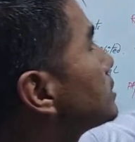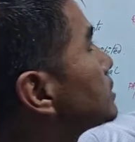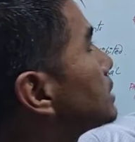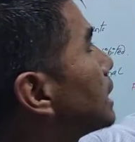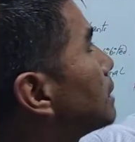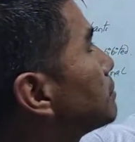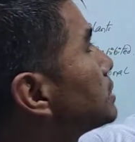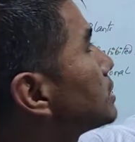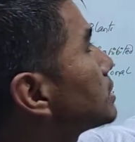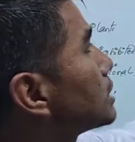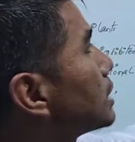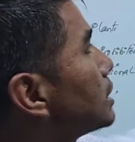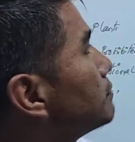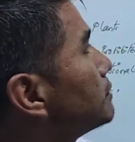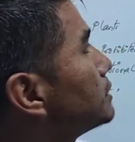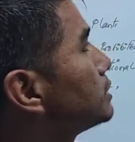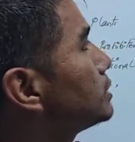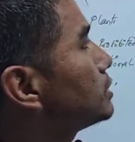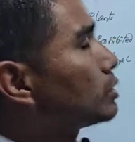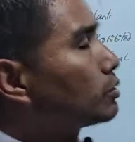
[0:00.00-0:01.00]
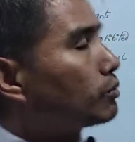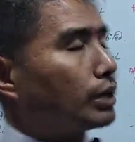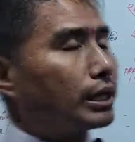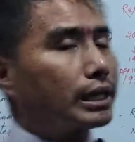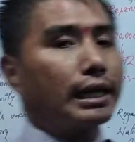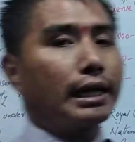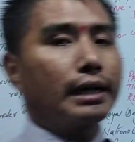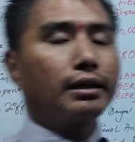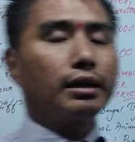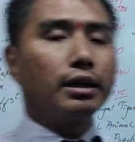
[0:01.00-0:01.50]
Ramsar Convention on
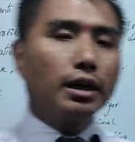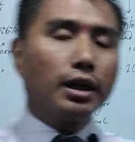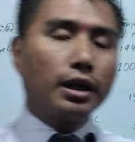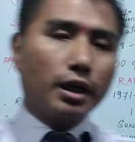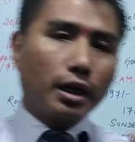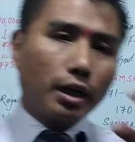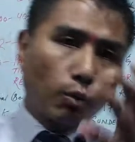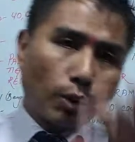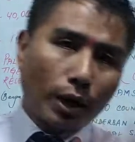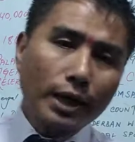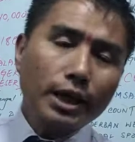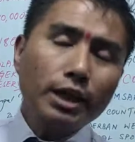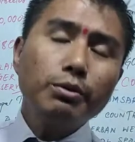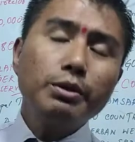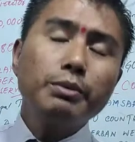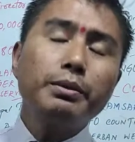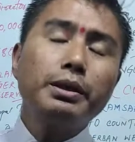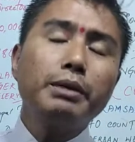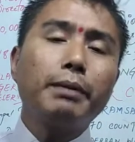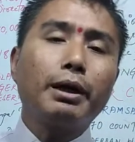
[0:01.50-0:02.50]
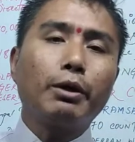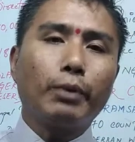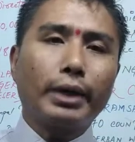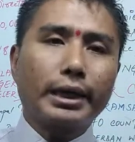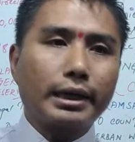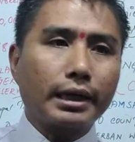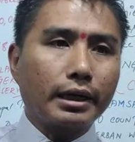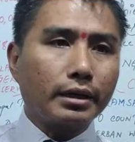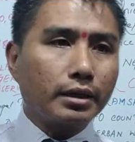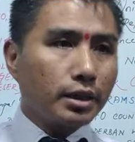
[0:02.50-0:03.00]
Wetland. Now what do we mean by
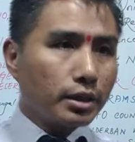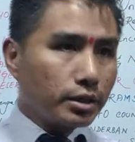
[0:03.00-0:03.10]
wetland?